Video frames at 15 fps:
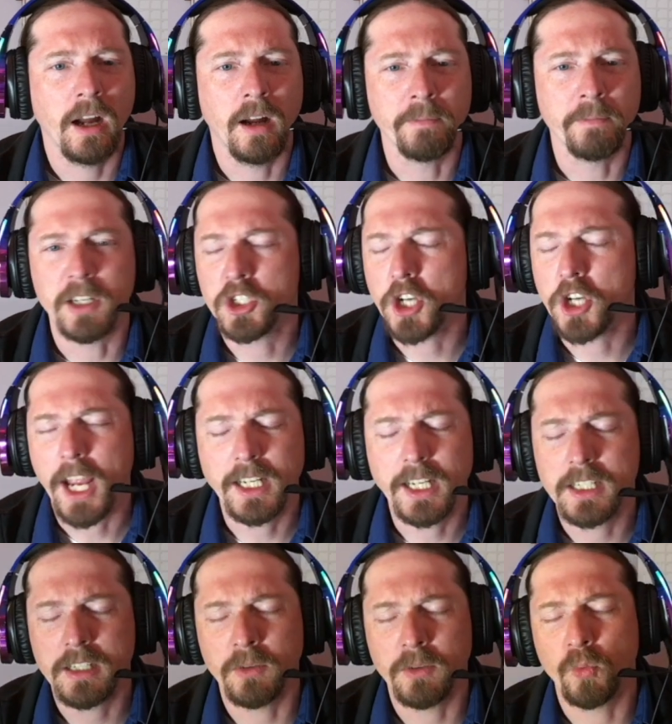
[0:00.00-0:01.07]
The check
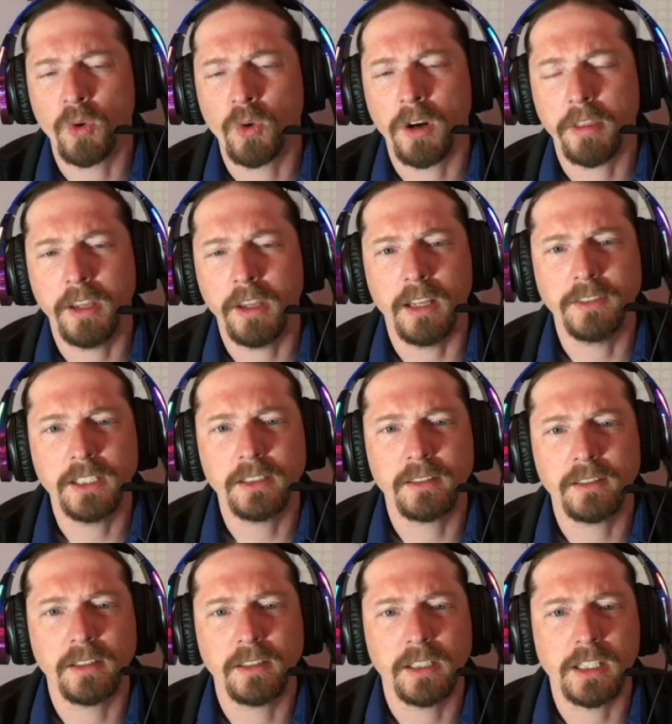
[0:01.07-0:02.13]
isn't worth giving
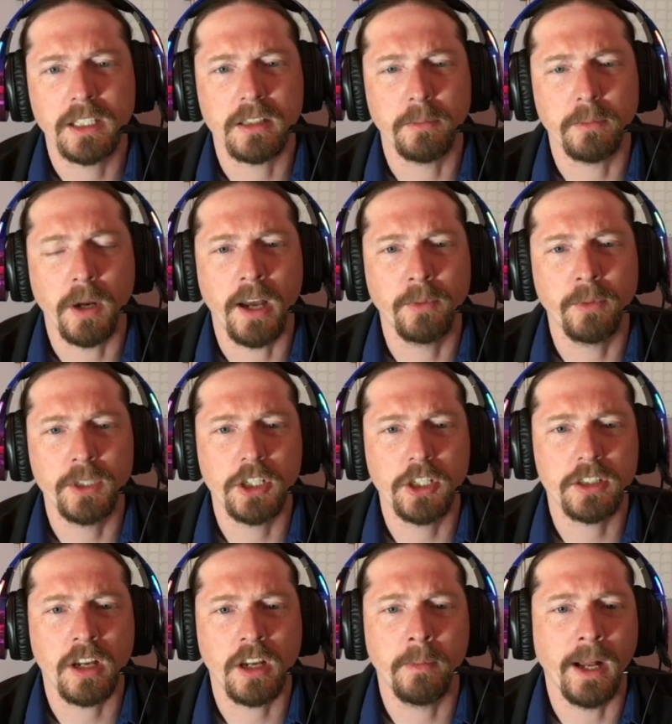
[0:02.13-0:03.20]
because the pawn would just
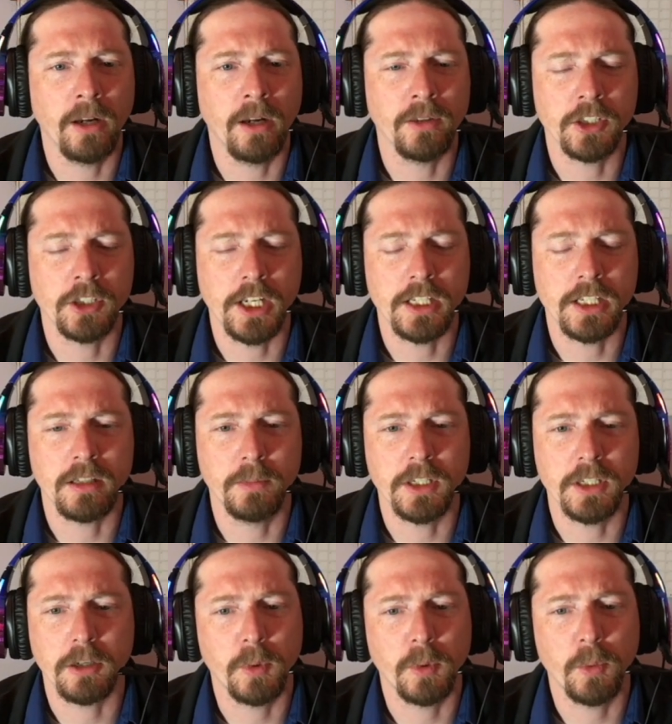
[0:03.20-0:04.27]
come out and chase the
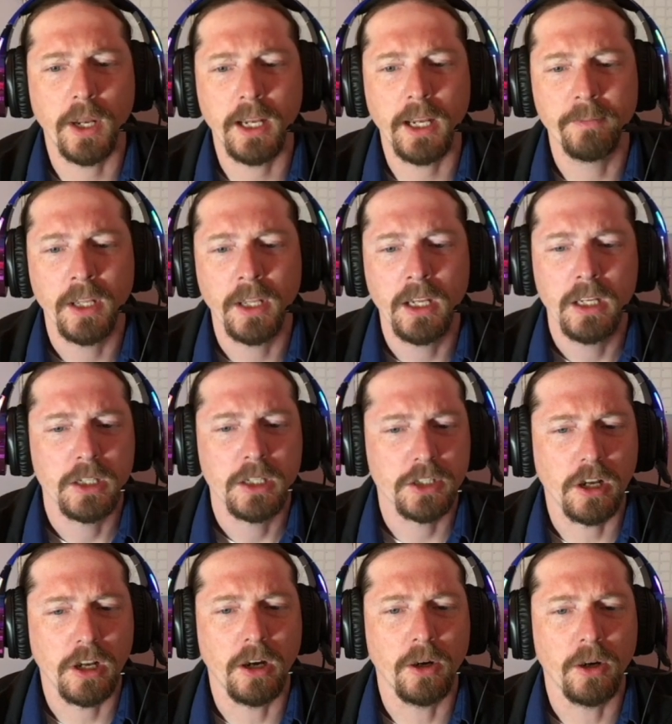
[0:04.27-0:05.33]
bishop away.
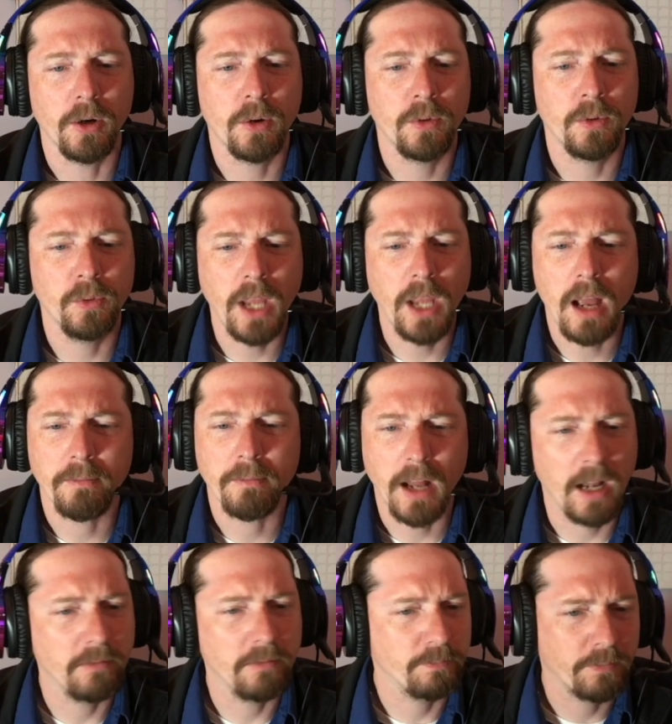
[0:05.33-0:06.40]
So yeah,
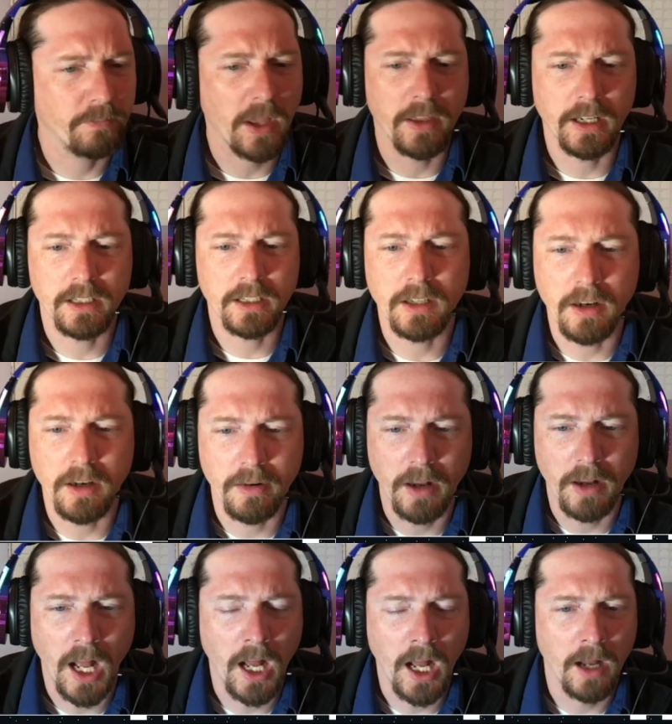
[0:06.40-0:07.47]
I think
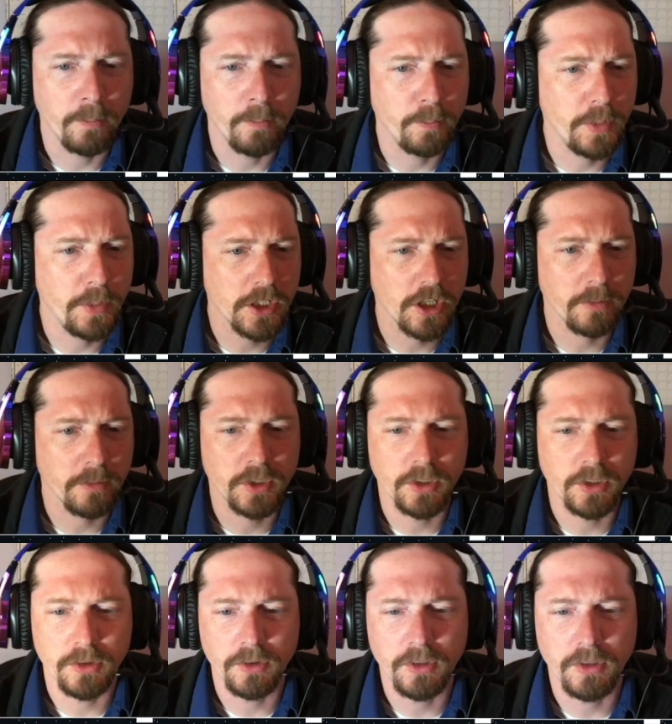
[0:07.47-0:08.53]
bishop
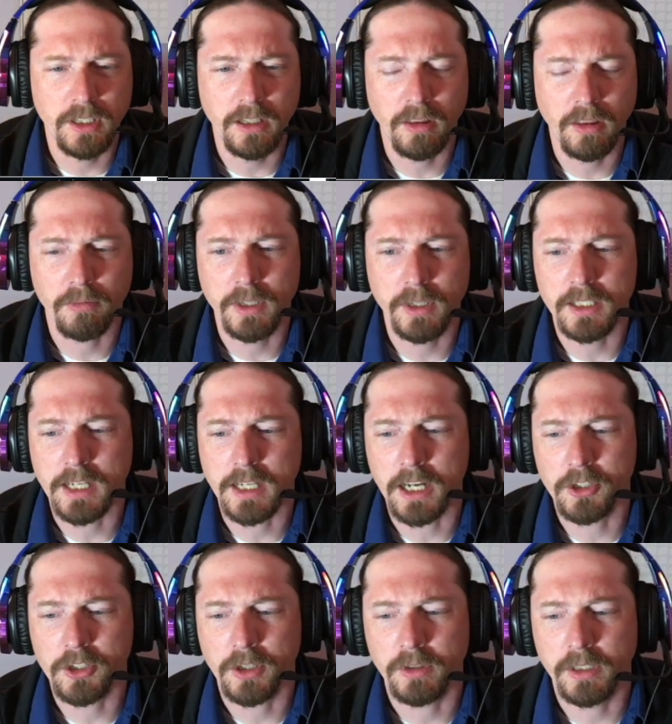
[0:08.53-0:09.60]
to d3 is
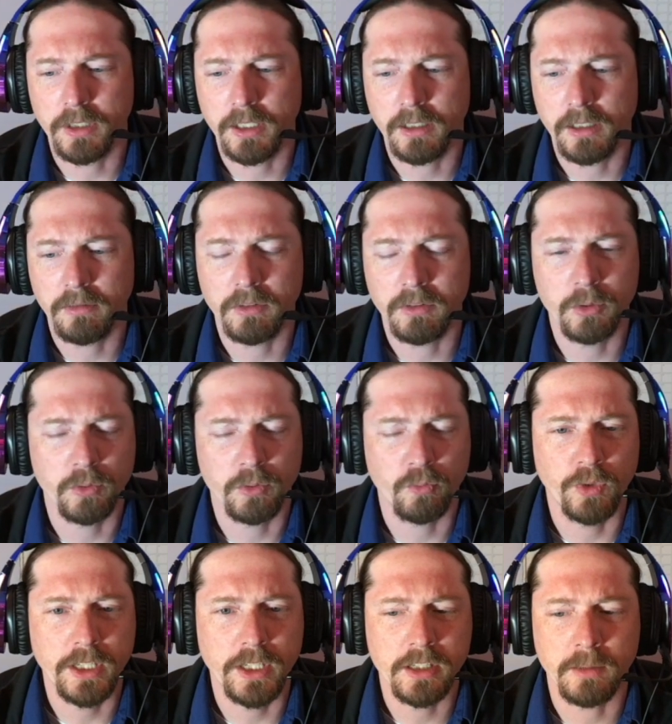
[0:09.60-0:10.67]
actually a really
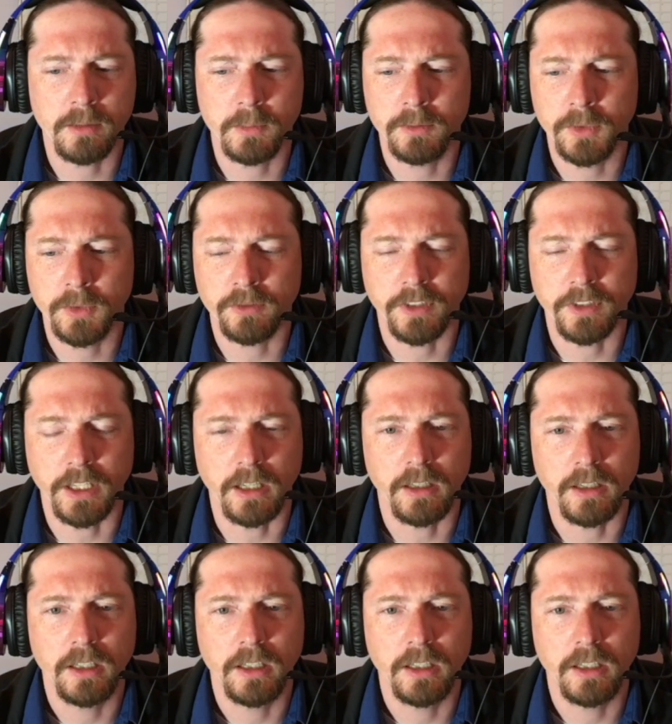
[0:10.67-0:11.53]
reasonable move there.